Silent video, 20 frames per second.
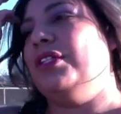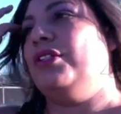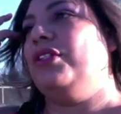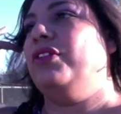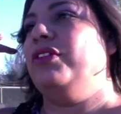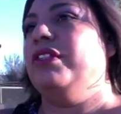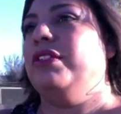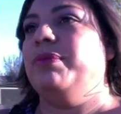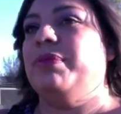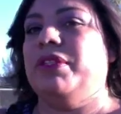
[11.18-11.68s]

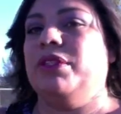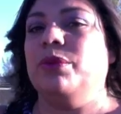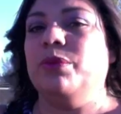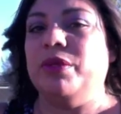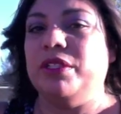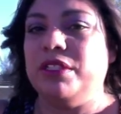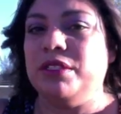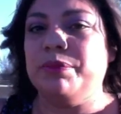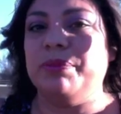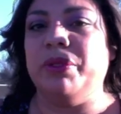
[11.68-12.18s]
degrees, but the
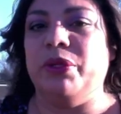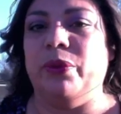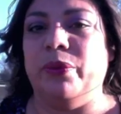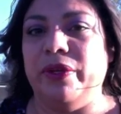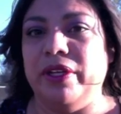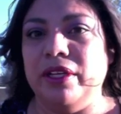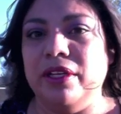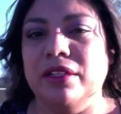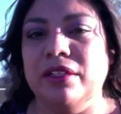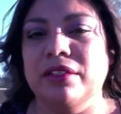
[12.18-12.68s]
wind is
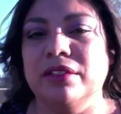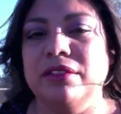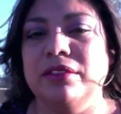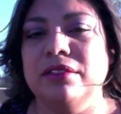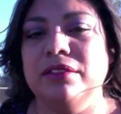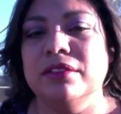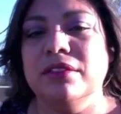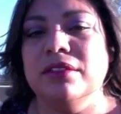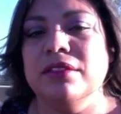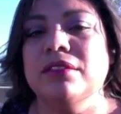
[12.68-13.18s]
blowing.
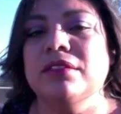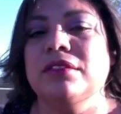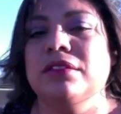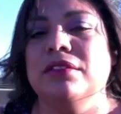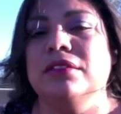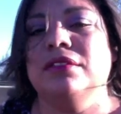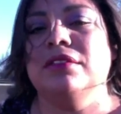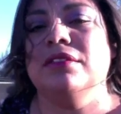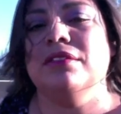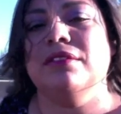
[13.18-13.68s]

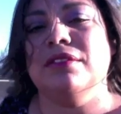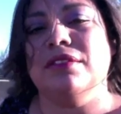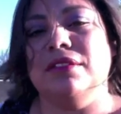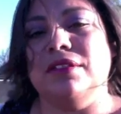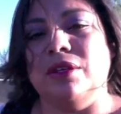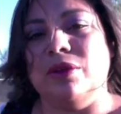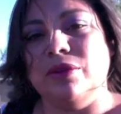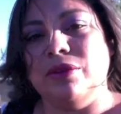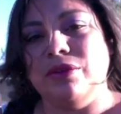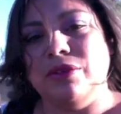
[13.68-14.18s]

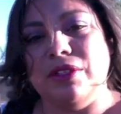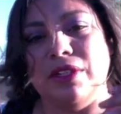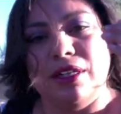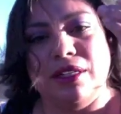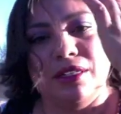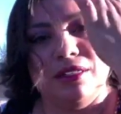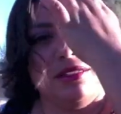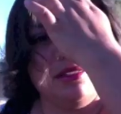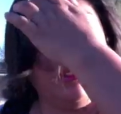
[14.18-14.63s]
So, yeah.